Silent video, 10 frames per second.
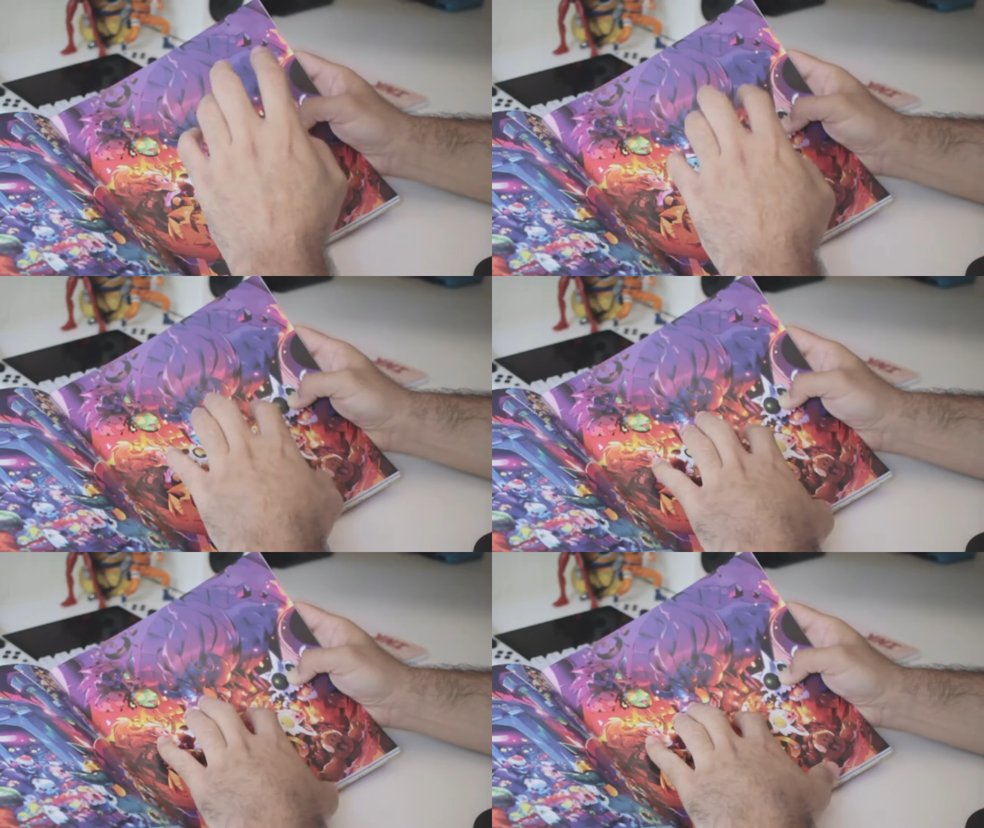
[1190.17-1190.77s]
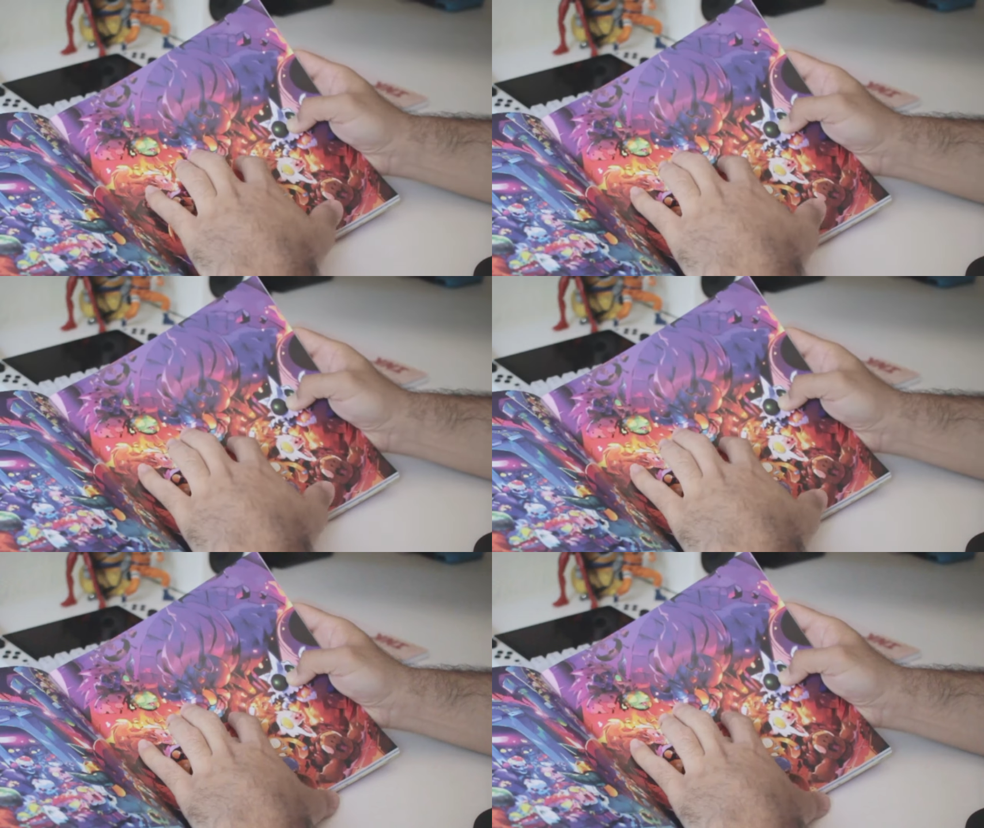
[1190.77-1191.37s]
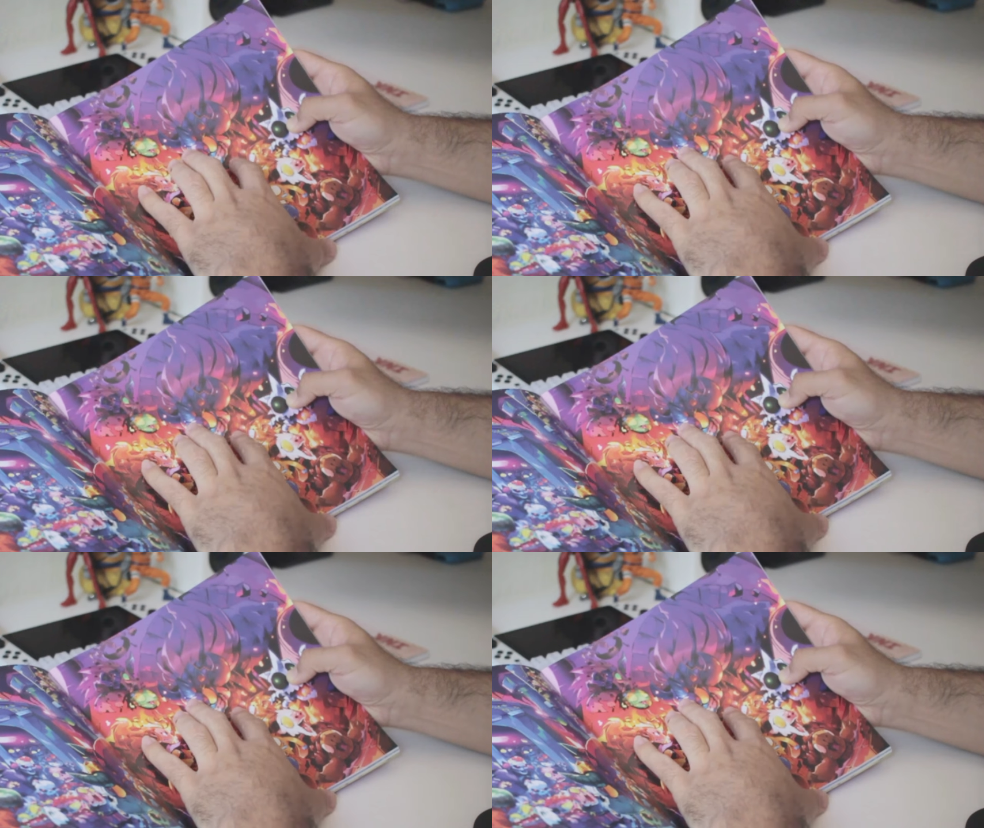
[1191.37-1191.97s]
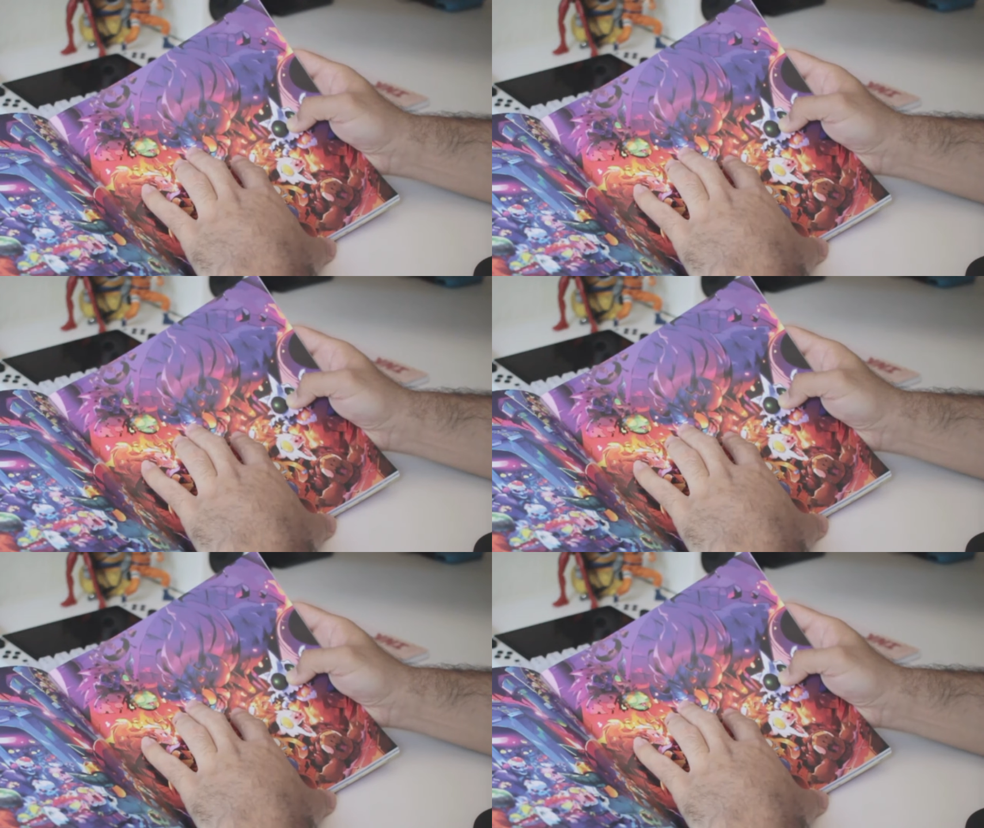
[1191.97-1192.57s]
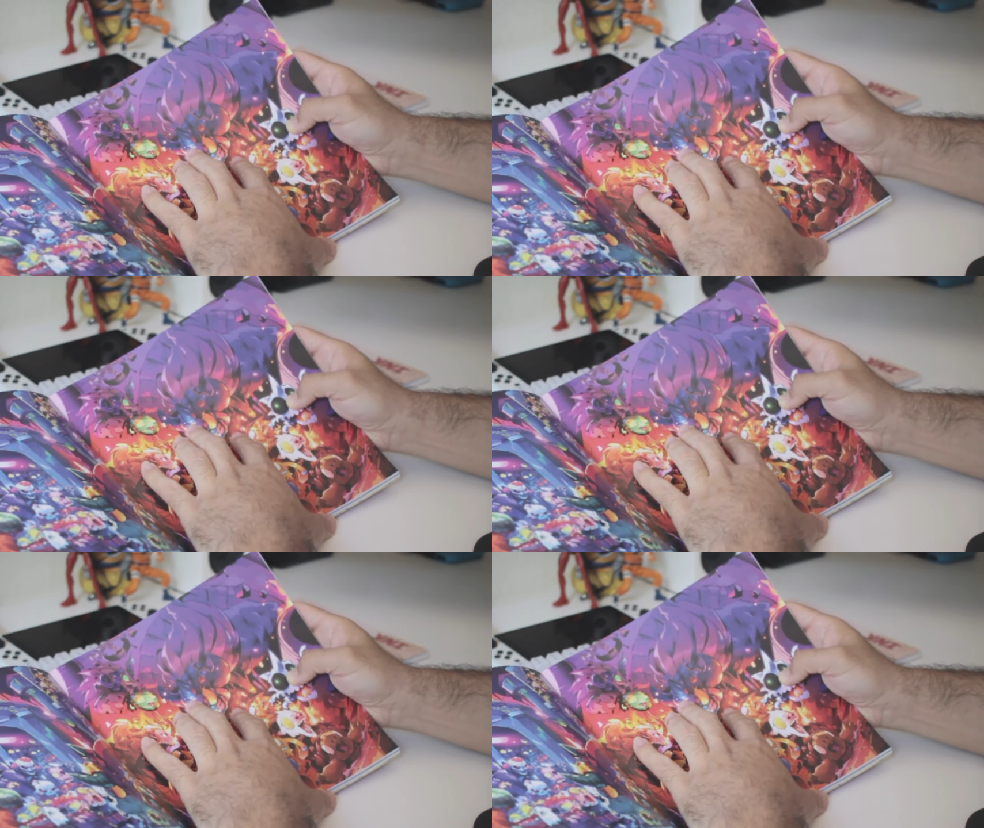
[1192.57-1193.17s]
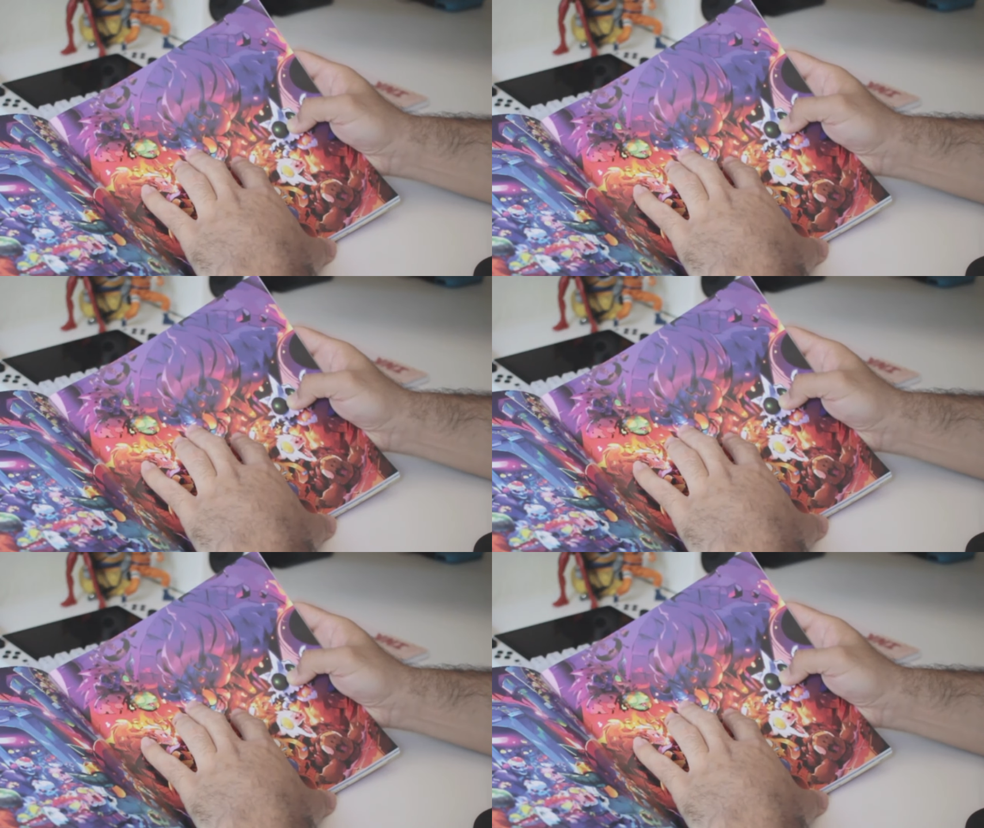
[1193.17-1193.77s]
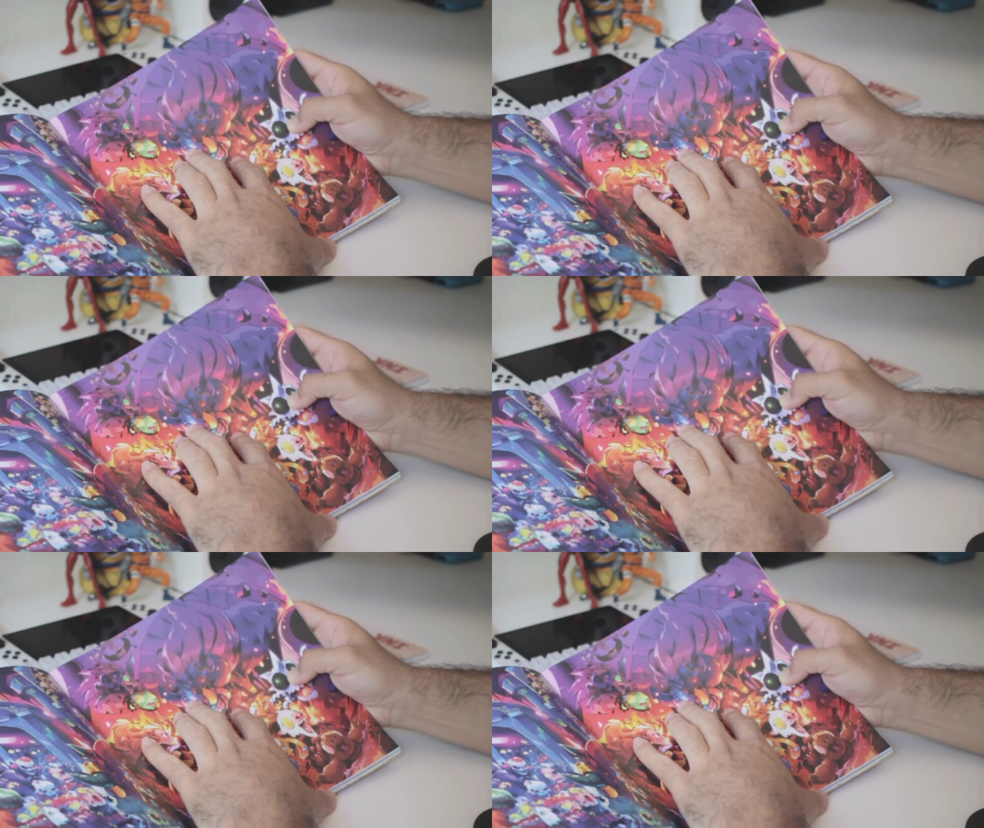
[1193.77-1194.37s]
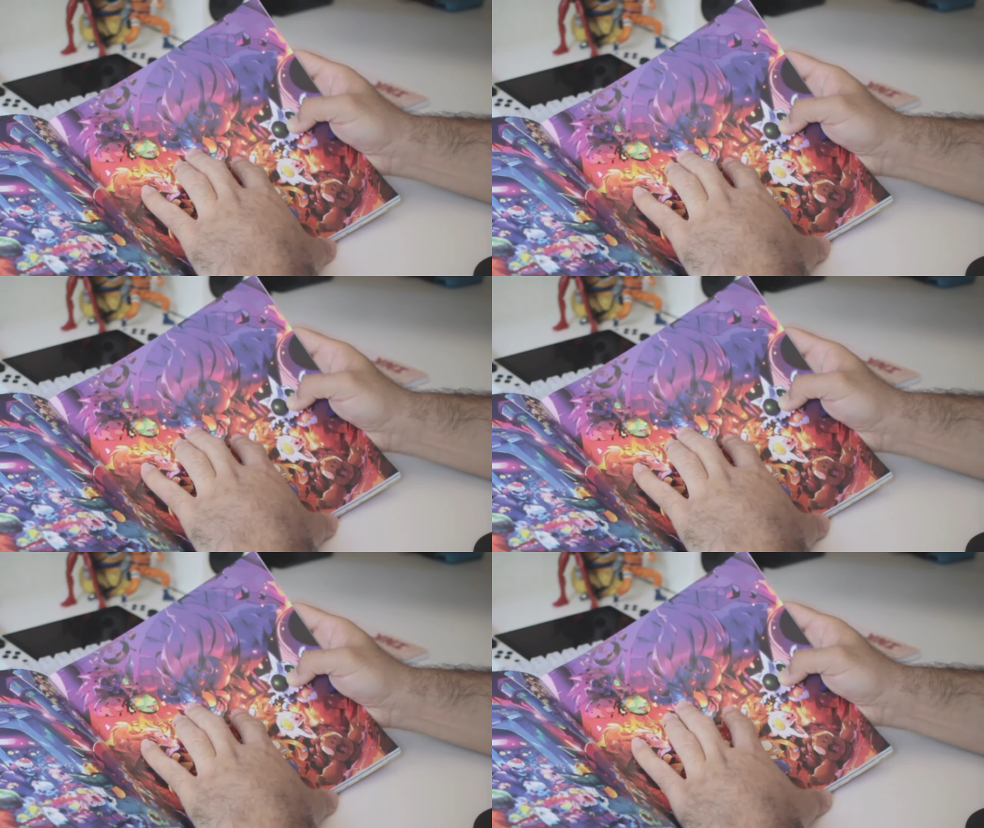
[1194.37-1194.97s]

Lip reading: Nobody's mouth can be seen.